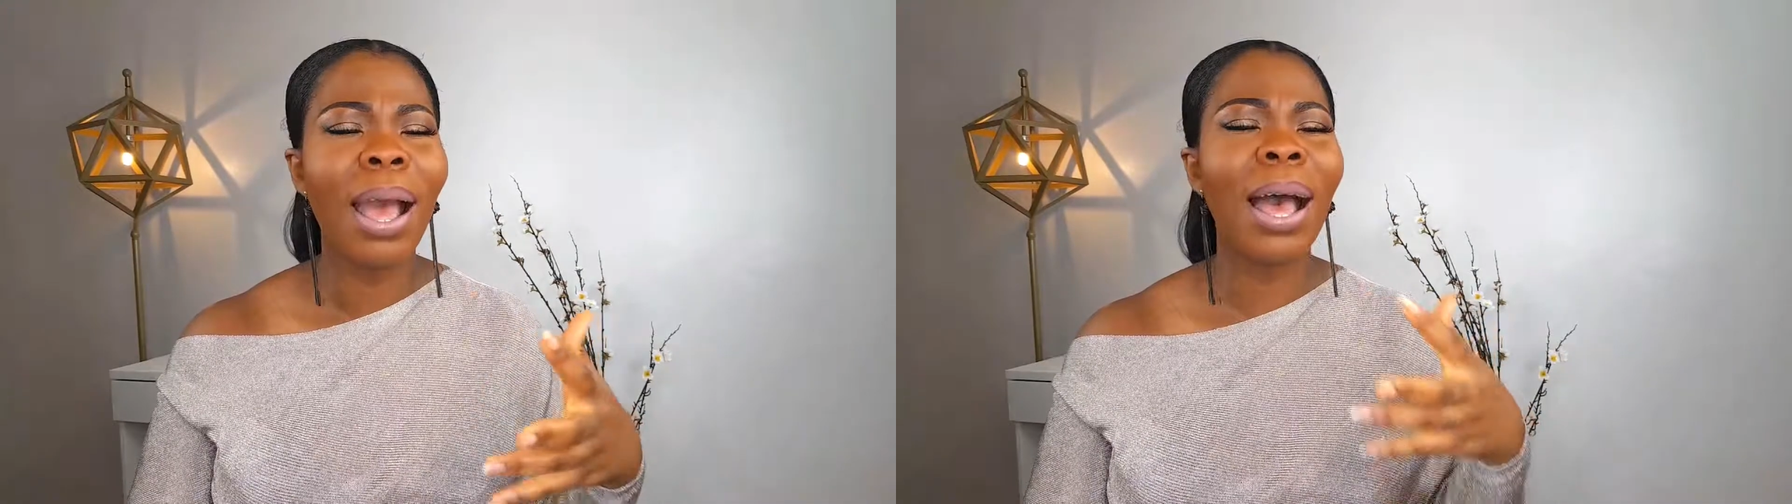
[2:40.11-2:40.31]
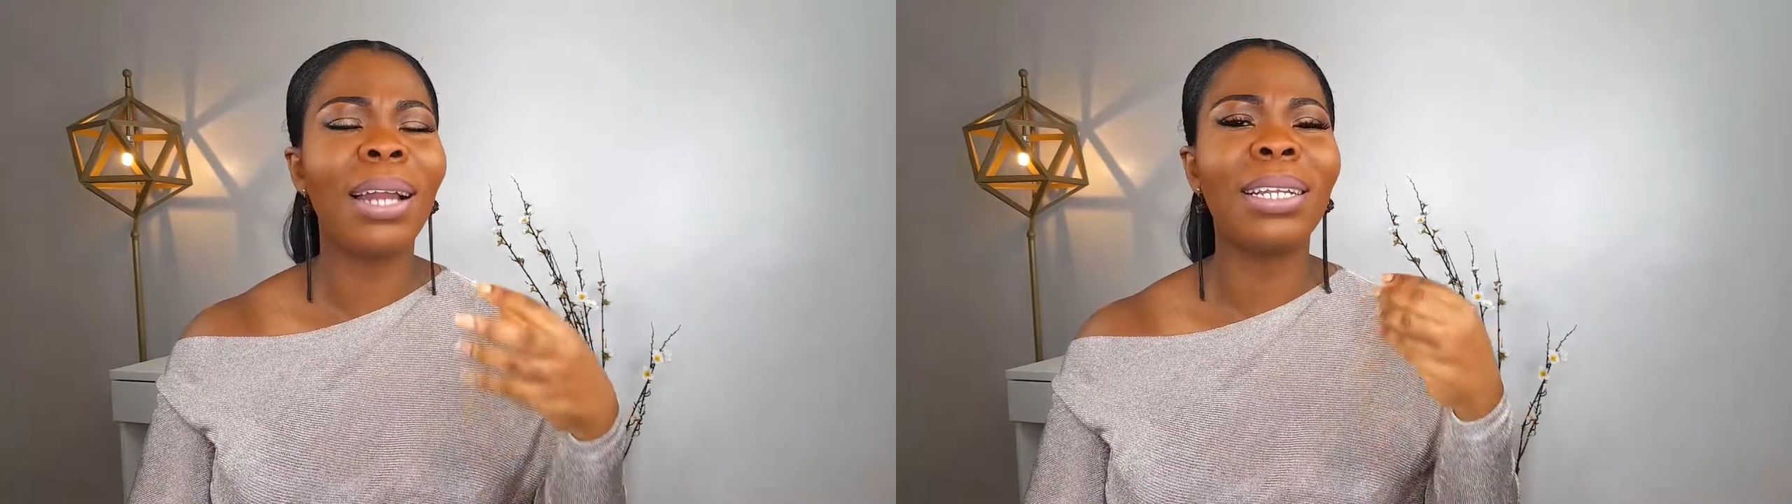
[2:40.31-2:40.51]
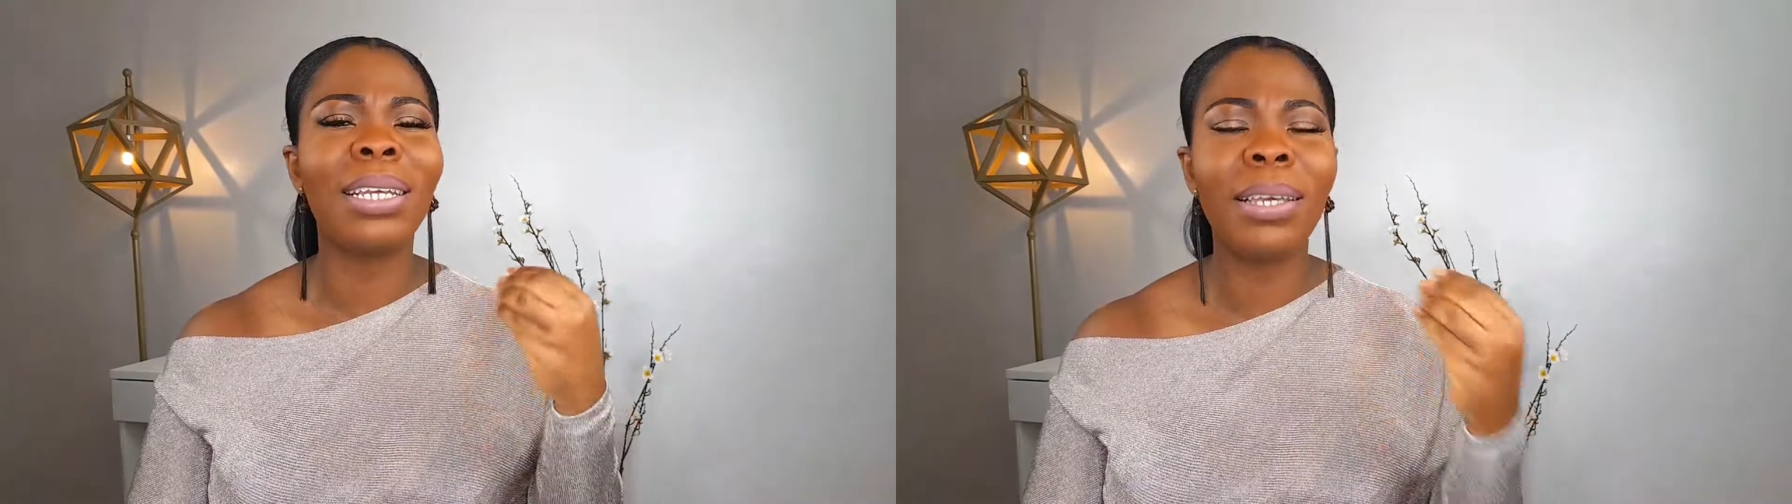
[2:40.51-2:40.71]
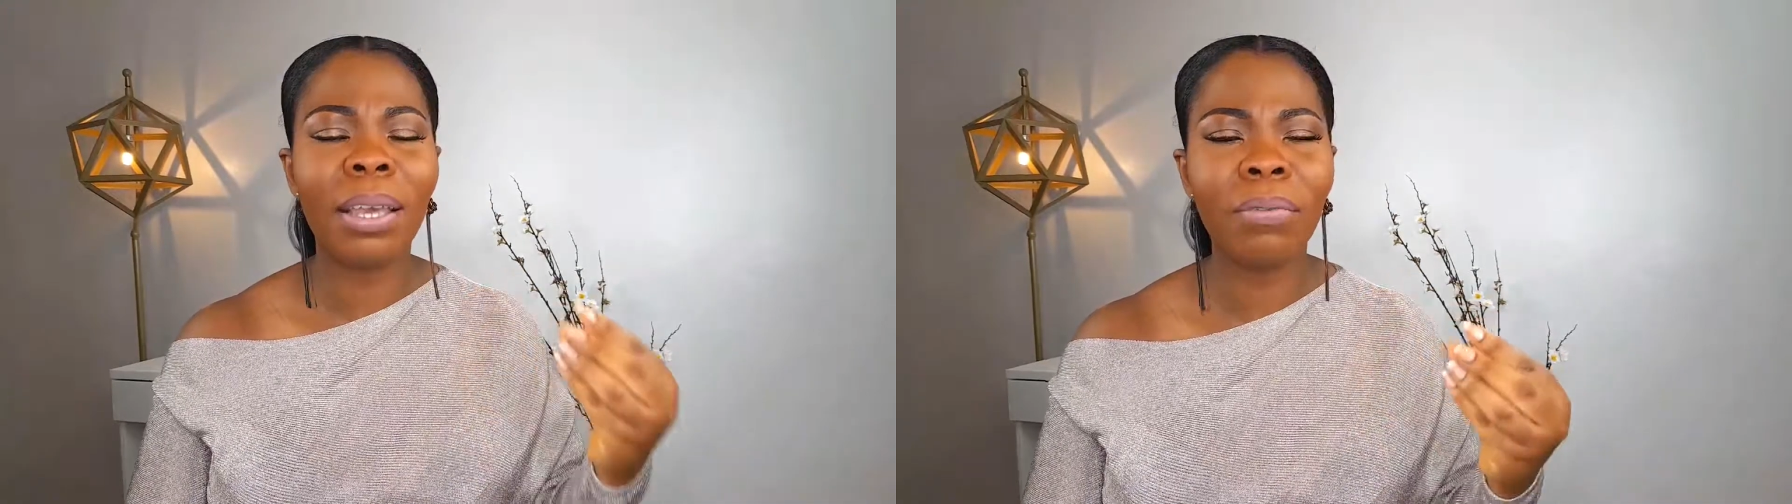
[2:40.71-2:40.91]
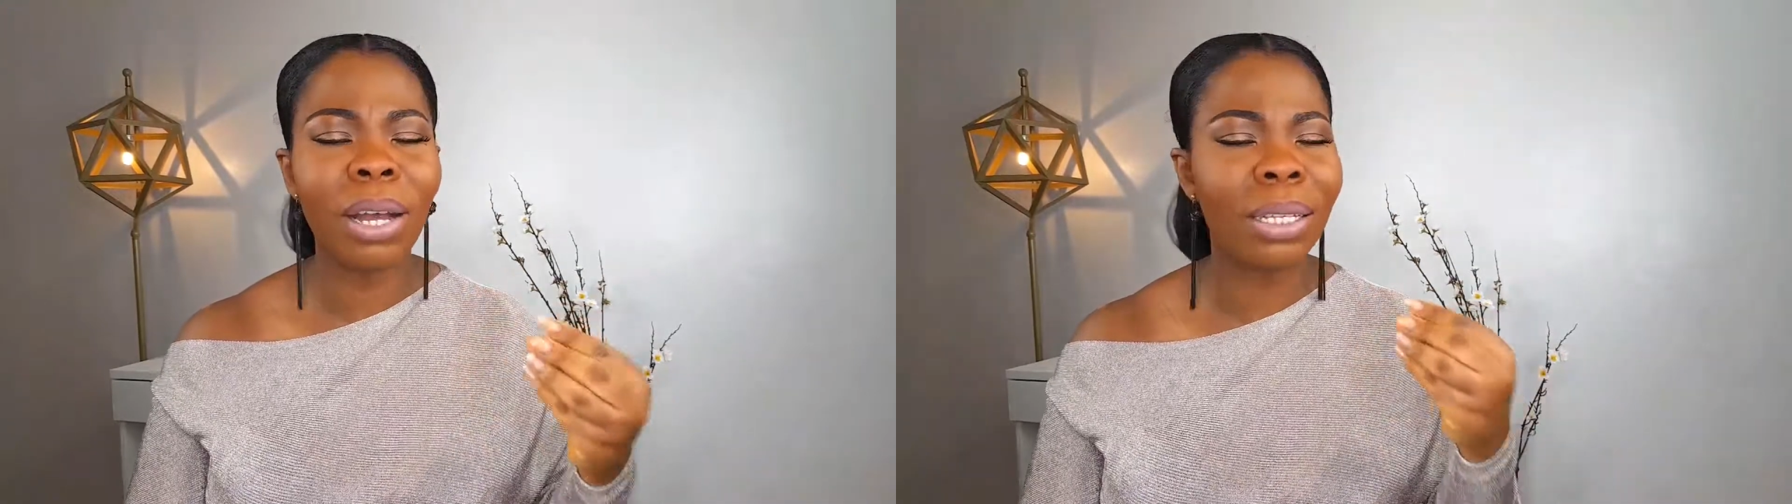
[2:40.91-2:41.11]
and
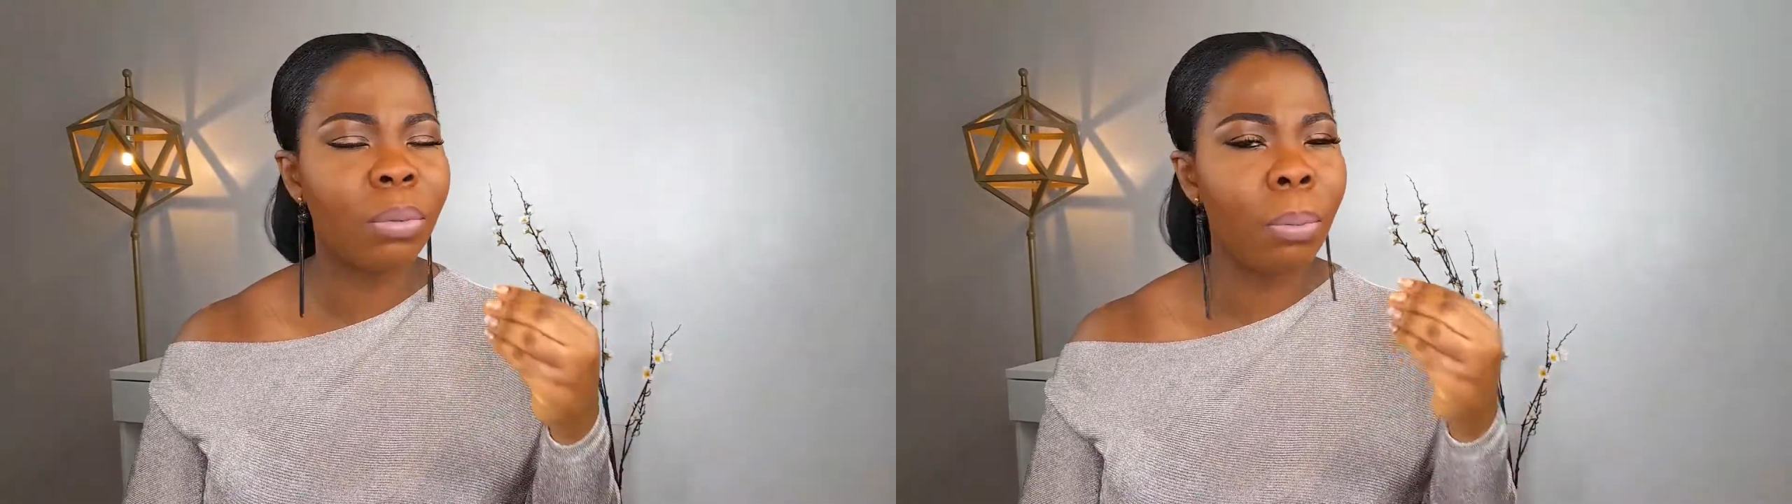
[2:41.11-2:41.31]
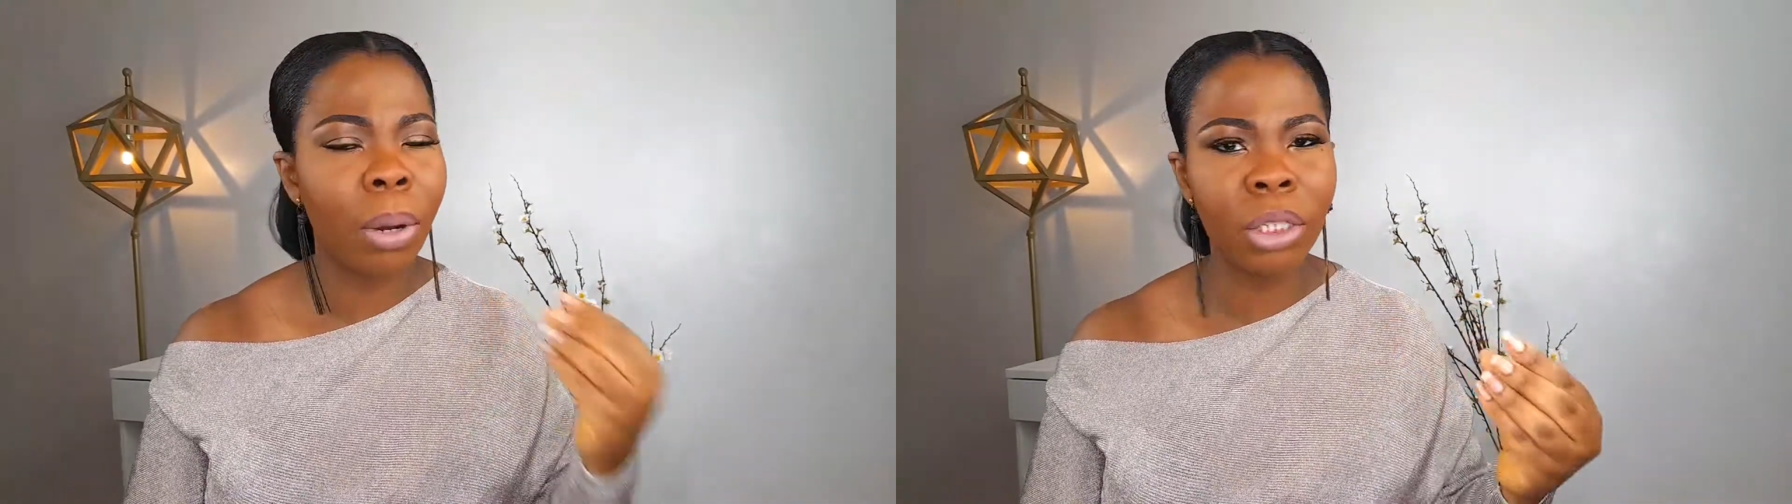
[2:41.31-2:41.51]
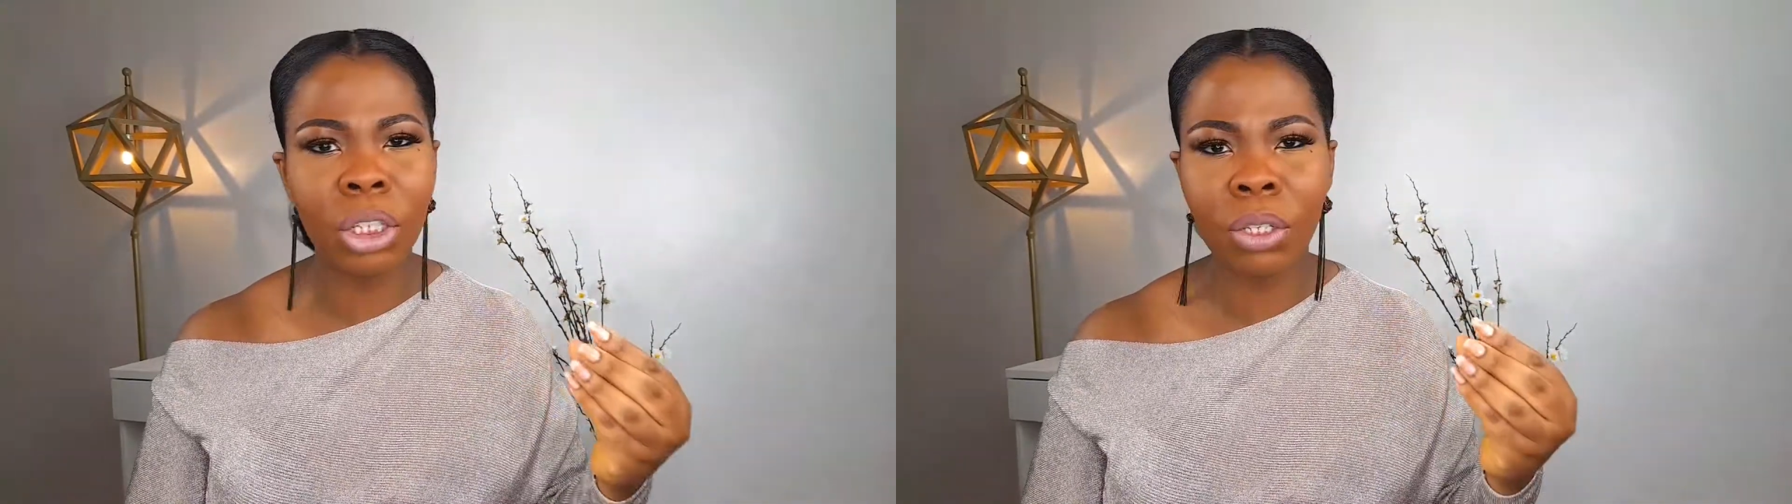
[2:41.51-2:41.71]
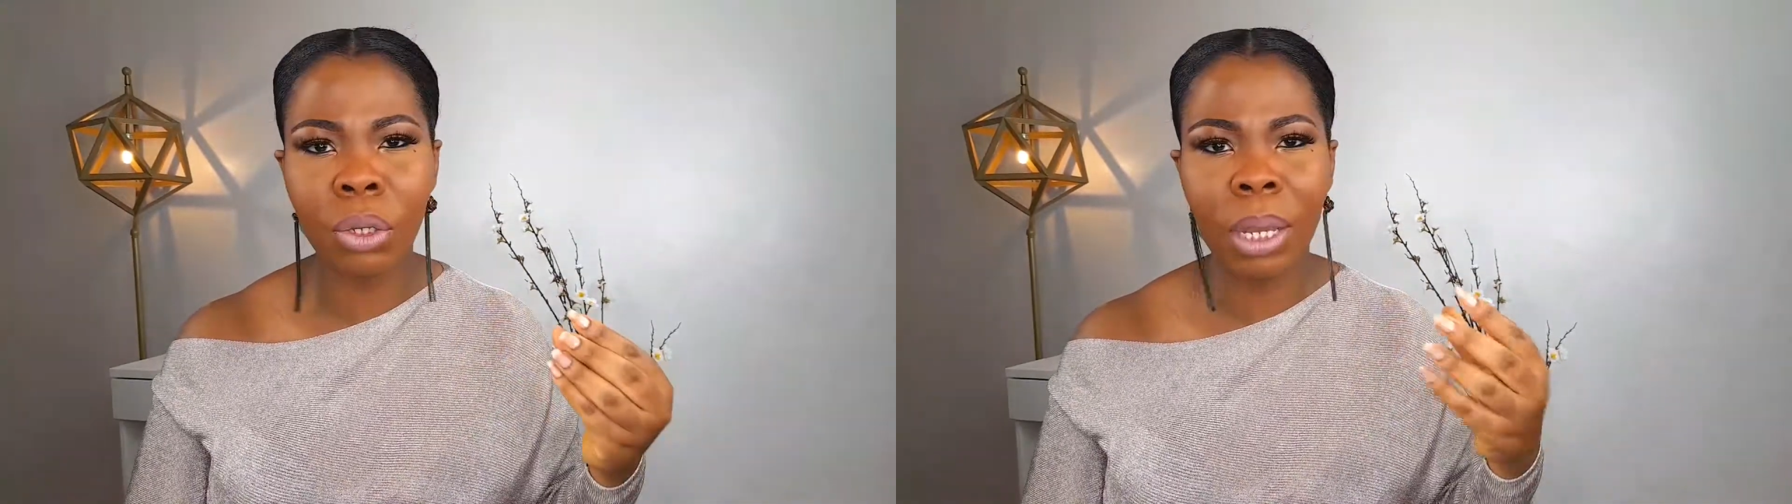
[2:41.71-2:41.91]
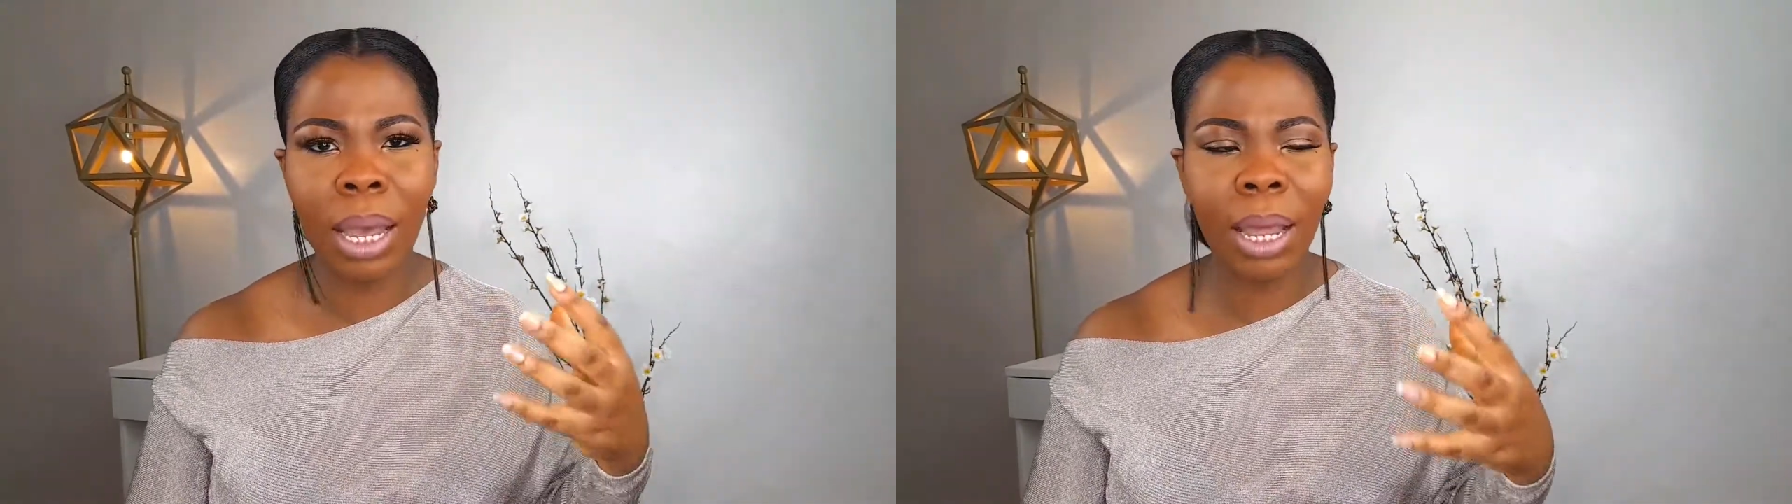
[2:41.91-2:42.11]
give as much as
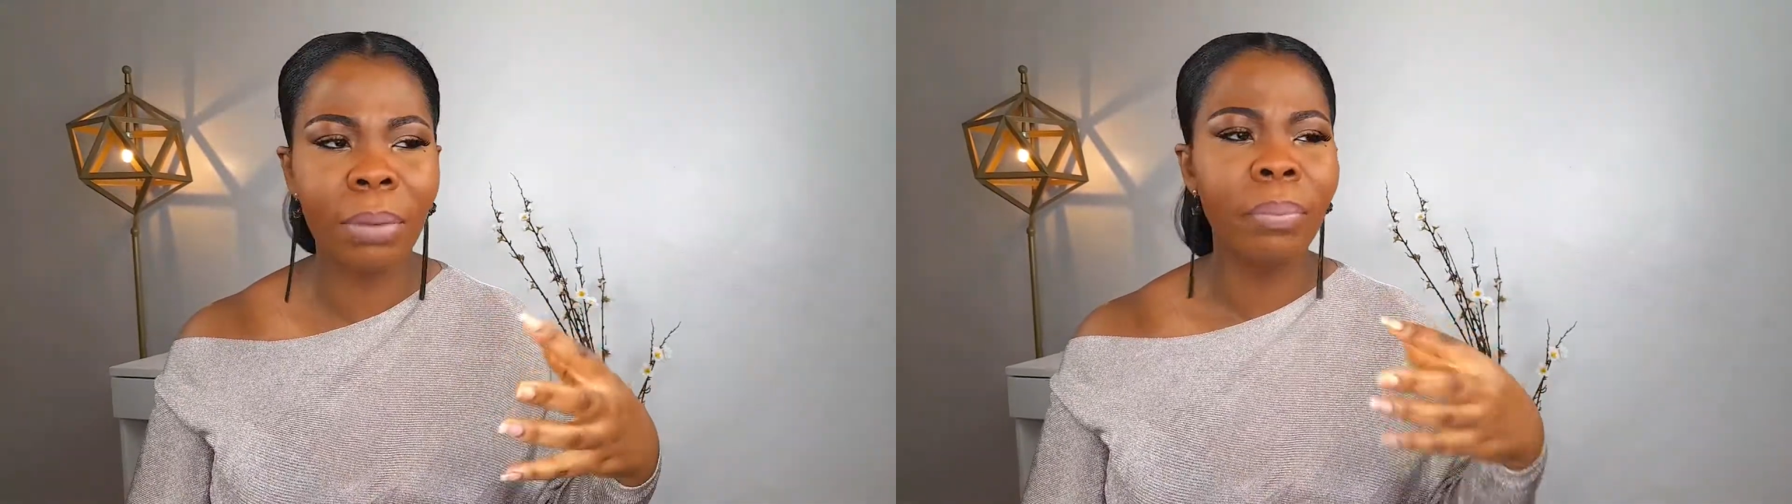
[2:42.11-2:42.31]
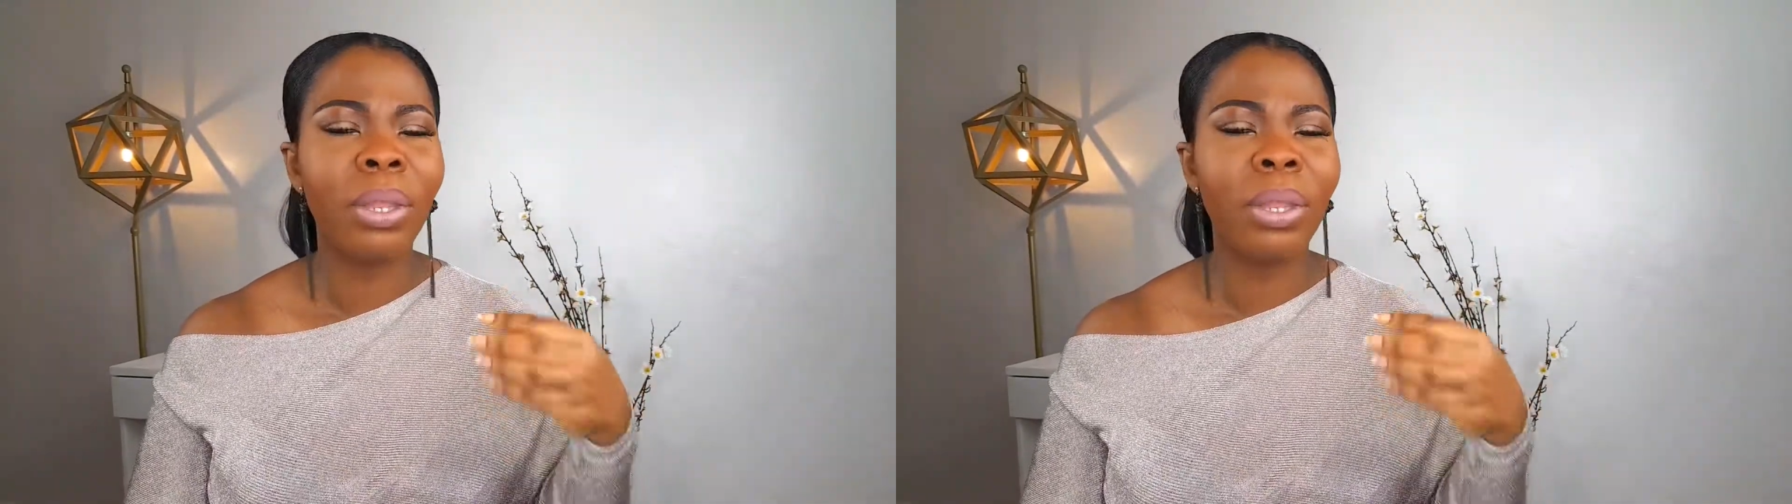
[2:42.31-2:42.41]
you can.